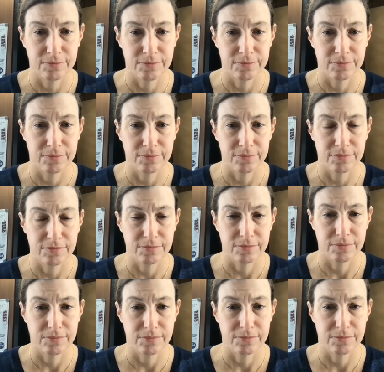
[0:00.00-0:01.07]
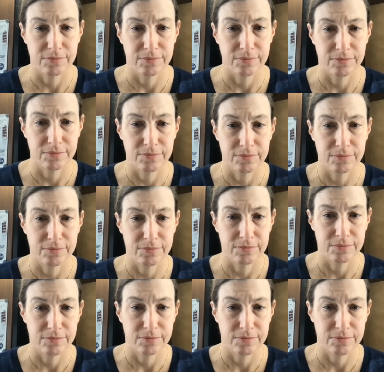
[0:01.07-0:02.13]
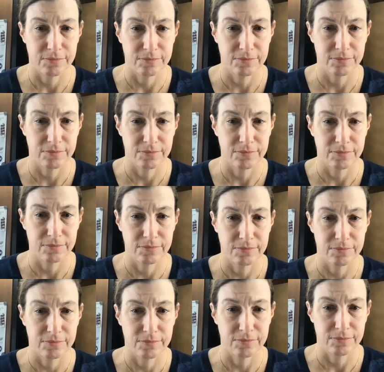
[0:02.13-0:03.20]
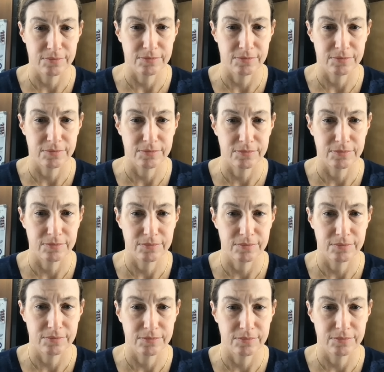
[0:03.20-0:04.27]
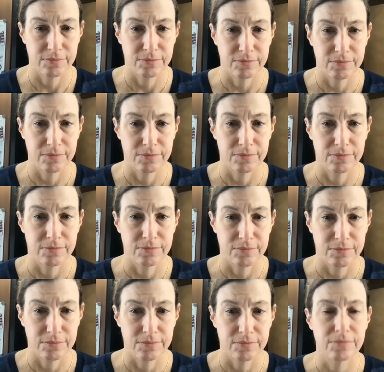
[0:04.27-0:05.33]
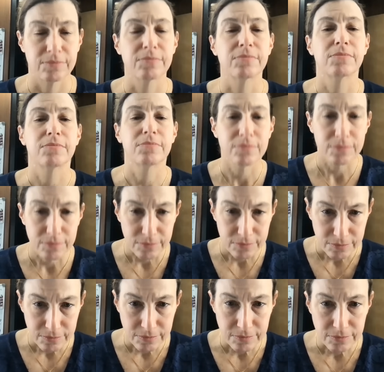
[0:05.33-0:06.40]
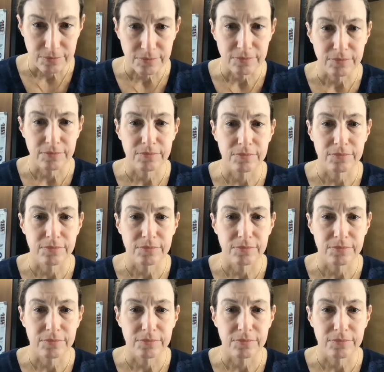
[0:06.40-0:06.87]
[no speech]